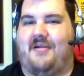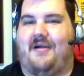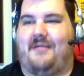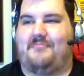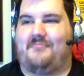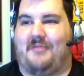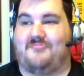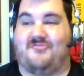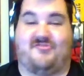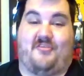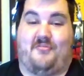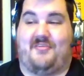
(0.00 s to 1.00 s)
I'm I'm just
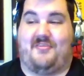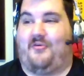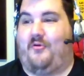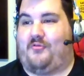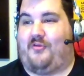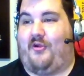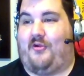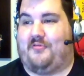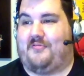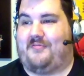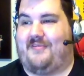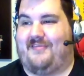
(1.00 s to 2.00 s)
gonna read the whole card
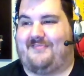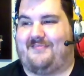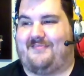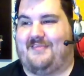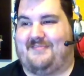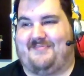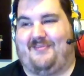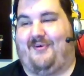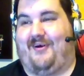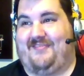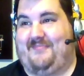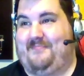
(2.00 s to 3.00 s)
because it's
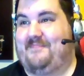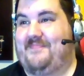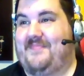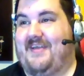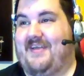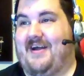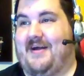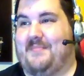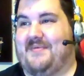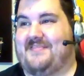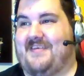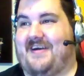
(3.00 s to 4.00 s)
awesome. Uh,
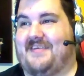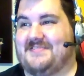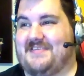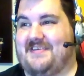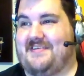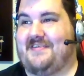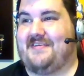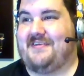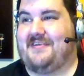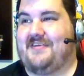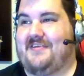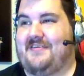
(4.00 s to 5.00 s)
Matanza
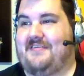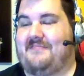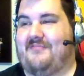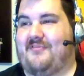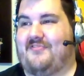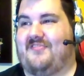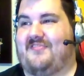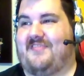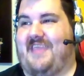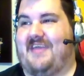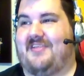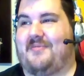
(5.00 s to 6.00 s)
versus
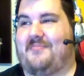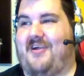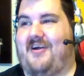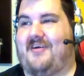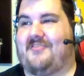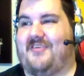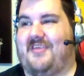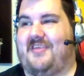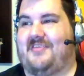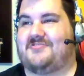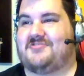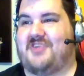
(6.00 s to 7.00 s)
Caleb
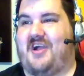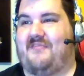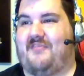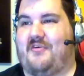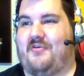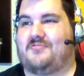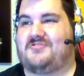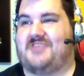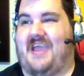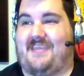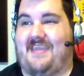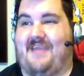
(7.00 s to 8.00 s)
Conley, Chavo,
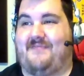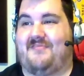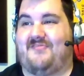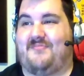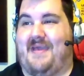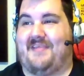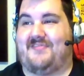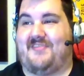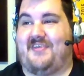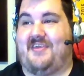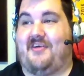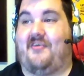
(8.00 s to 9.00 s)
Jack Evans, Matt
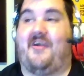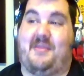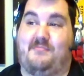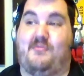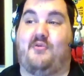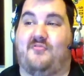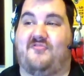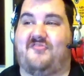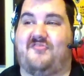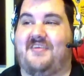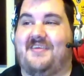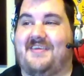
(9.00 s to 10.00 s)
Sydal, and Moose
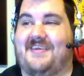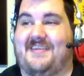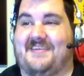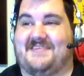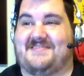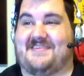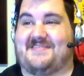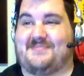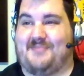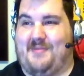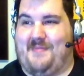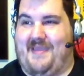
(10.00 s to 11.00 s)
in a
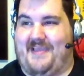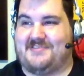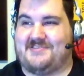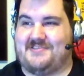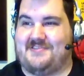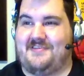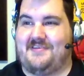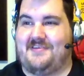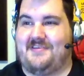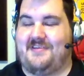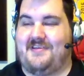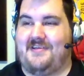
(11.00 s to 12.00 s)
six-way match.
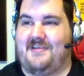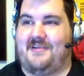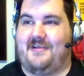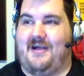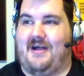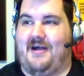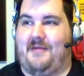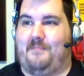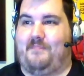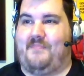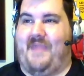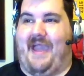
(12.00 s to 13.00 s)
Mm-hmm.
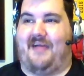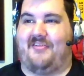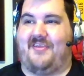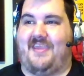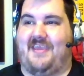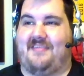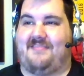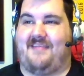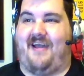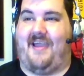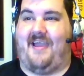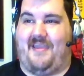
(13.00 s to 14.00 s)
um, Ali and
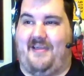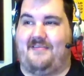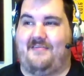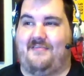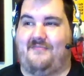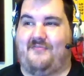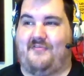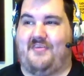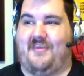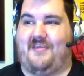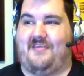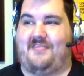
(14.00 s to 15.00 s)
Taya for
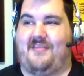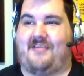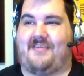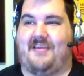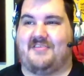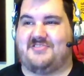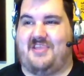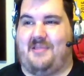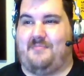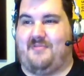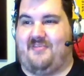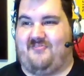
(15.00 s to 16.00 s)
the Knockouts
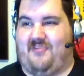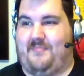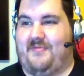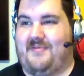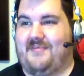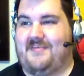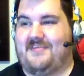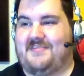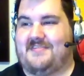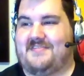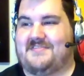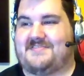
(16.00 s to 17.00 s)
Championship.
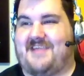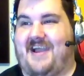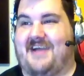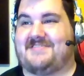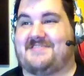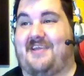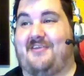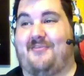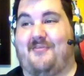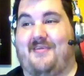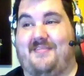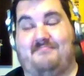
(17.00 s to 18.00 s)
Scott Steiner
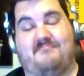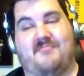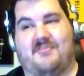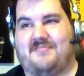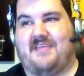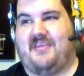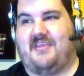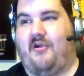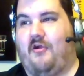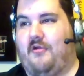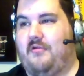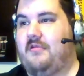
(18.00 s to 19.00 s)
and, well, Teddy
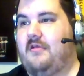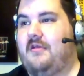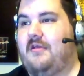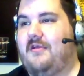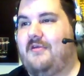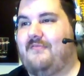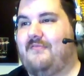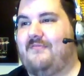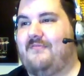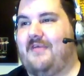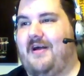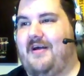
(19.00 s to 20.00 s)
Hart
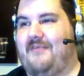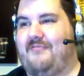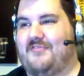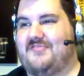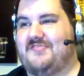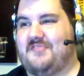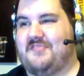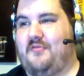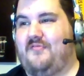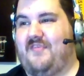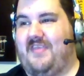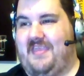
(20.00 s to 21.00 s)
uh, versus O V
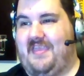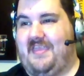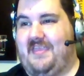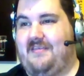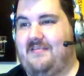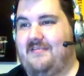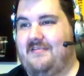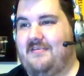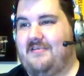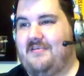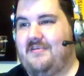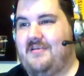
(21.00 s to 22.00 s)
E.
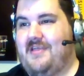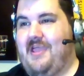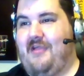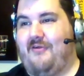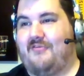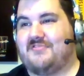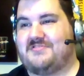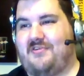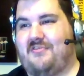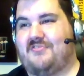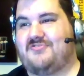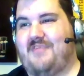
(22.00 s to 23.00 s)
Aerostar,
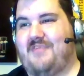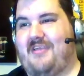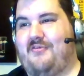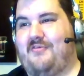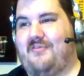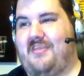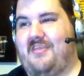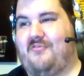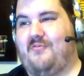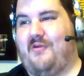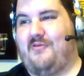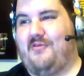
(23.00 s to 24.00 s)
Drago, and King
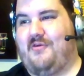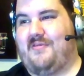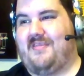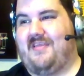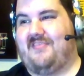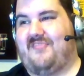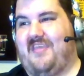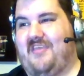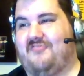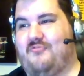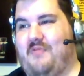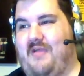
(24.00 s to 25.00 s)
Cuerno against
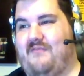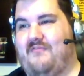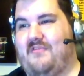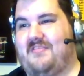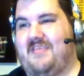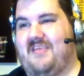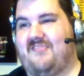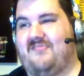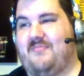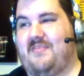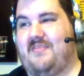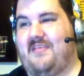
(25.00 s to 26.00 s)
Andrew Everett, Desmond